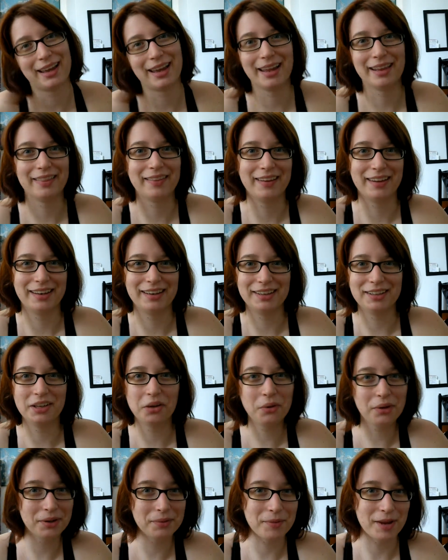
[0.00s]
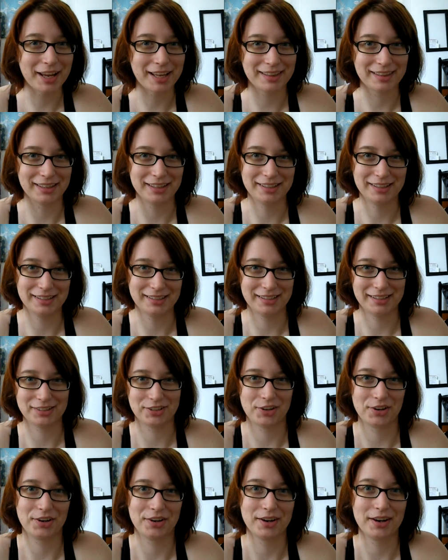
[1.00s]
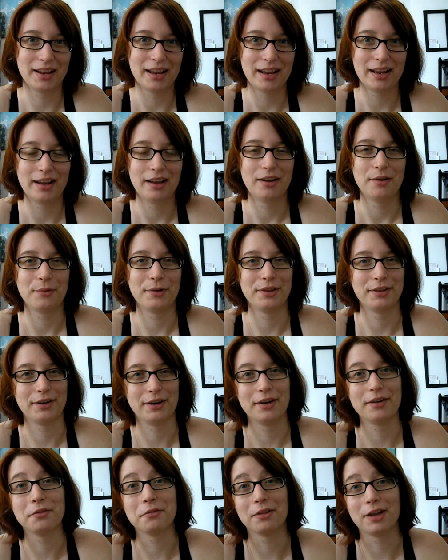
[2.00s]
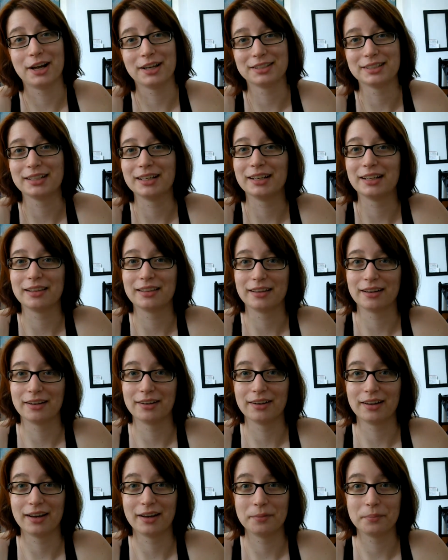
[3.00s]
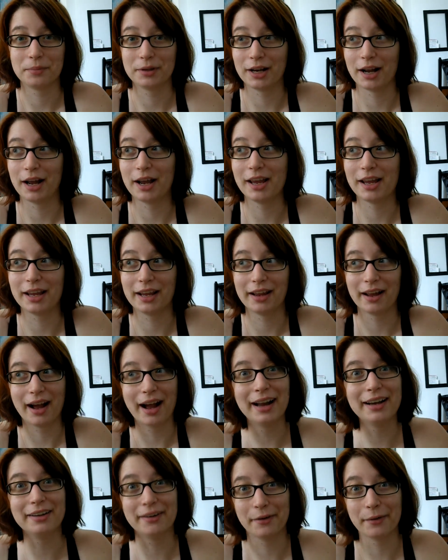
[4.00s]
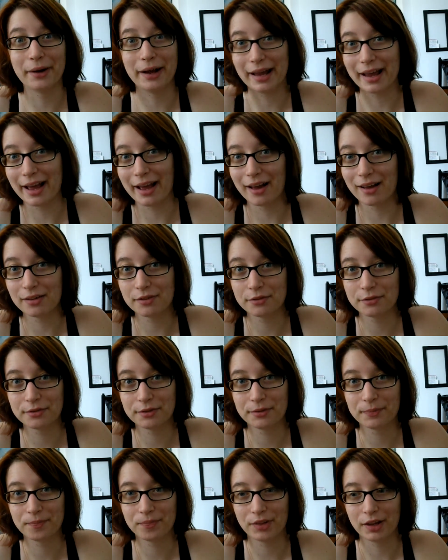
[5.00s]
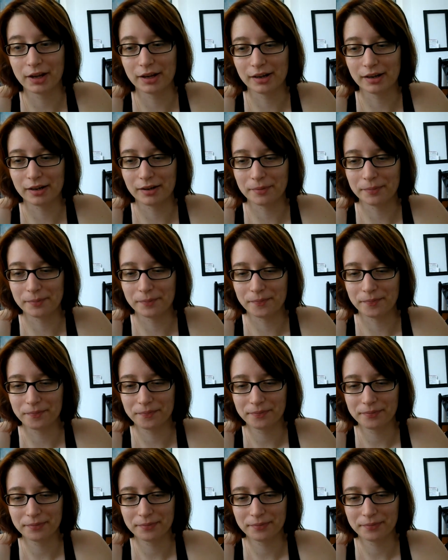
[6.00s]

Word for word: And then you can make the decision whether I've lost anything or not. But I, I know I have. Um,